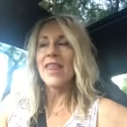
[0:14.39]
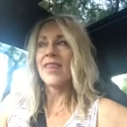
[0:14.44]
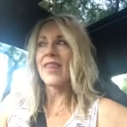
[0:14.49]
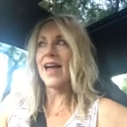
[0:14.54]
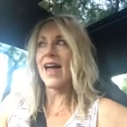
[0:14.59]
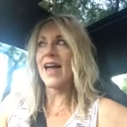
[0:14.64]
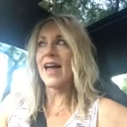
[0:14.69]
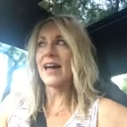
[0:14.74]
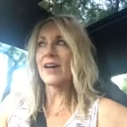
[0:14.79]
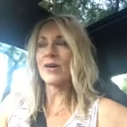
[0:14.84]

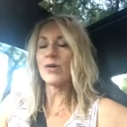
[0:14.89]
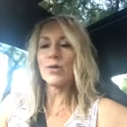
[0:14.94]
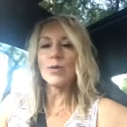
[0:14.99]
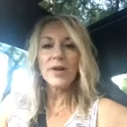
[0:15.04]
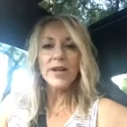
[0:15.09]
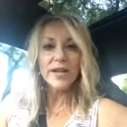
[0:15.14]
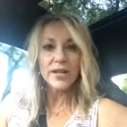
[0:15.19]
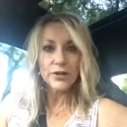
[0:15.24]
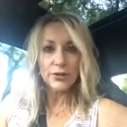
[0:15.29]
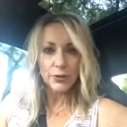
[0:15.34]
that
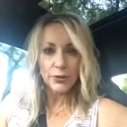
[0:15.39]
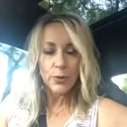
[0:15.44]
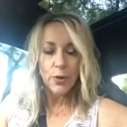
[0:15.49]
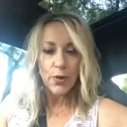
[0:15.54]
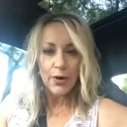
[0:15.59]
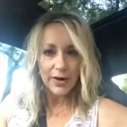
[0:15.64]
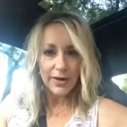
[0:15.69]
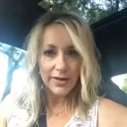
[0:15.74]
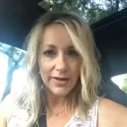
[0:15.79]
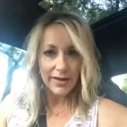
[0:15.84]
we can do
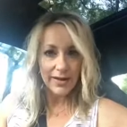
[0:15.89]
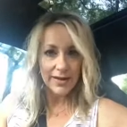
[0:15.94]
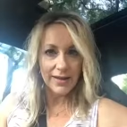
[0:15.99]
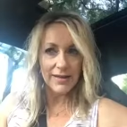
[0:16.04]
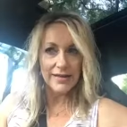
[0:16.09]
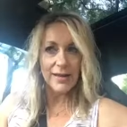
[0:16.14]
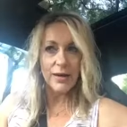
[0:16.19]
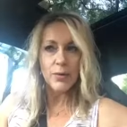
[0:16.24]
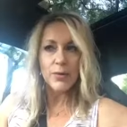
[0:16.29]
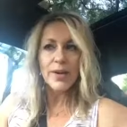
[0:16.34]
hard
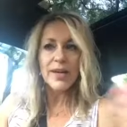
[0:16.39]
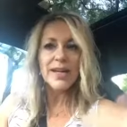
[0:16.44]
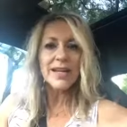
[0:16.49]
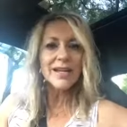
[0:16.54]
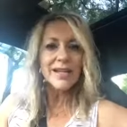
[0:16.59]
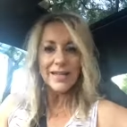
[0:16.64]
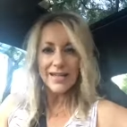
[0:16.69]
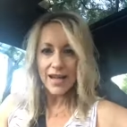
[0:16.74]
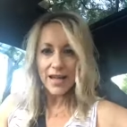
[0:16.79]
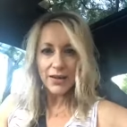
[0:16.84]
things that we
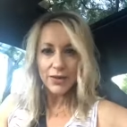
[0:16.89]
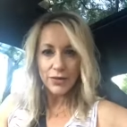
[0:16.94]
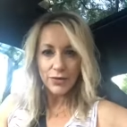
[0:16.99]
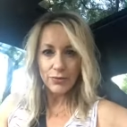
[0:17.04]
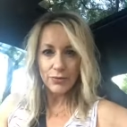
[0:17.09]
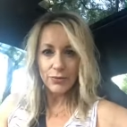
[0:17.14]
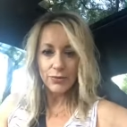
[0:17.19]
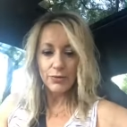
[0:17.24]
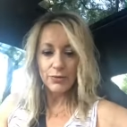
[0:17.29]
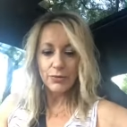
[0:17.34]
can get
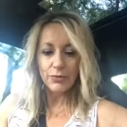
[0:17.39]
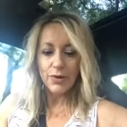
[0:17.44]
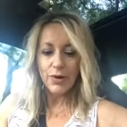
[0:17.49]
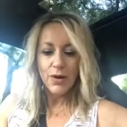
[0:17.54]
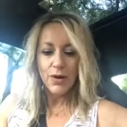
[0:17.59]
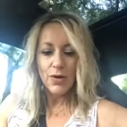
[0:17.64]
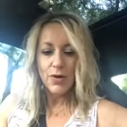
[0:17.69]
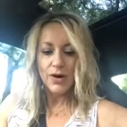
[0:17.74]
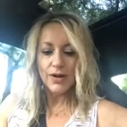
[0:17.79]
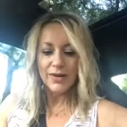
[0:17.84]
through
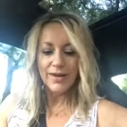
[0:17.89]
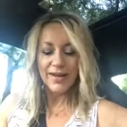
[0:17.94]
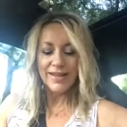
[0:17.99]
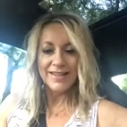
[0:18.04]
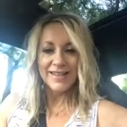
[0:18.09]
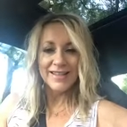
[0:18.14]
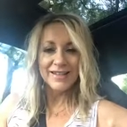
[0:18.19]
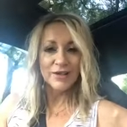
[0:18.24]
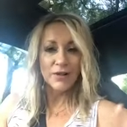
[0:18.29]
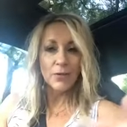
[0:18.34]
hard things
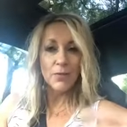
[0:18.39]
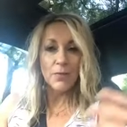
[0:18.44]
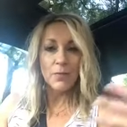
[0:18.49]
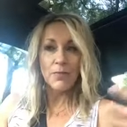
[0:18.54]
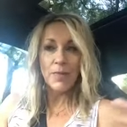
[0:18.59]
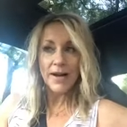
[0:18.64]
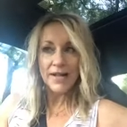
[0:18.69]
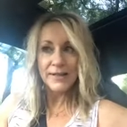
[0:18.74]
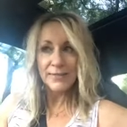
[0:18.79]
and so my